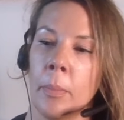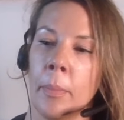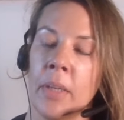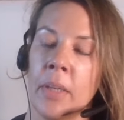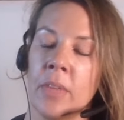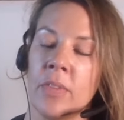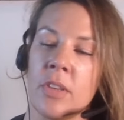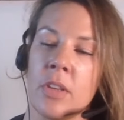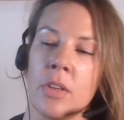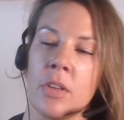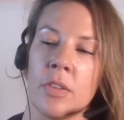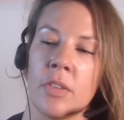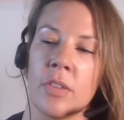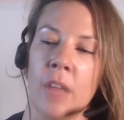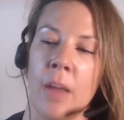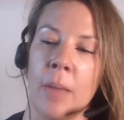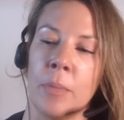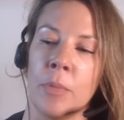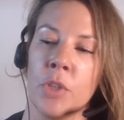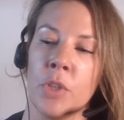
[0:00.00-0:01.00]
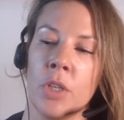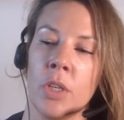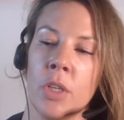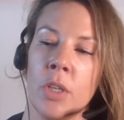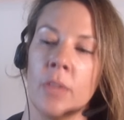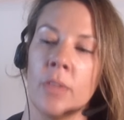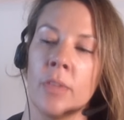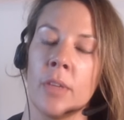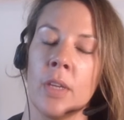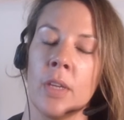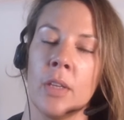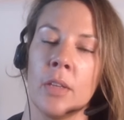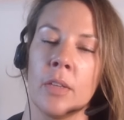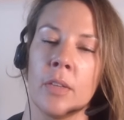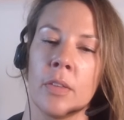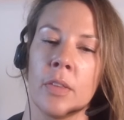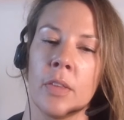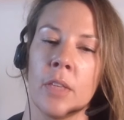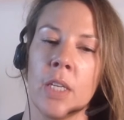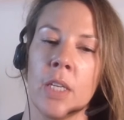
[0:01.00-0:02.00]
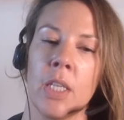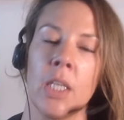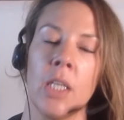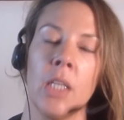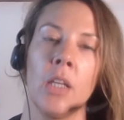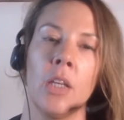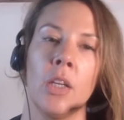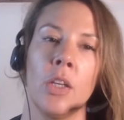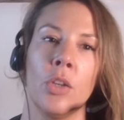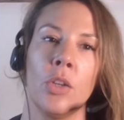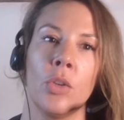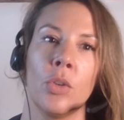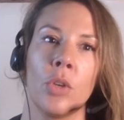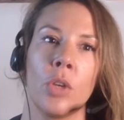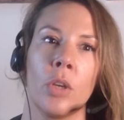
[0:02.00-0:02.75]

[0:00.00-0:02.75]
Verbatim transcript: misconceptions is thinking that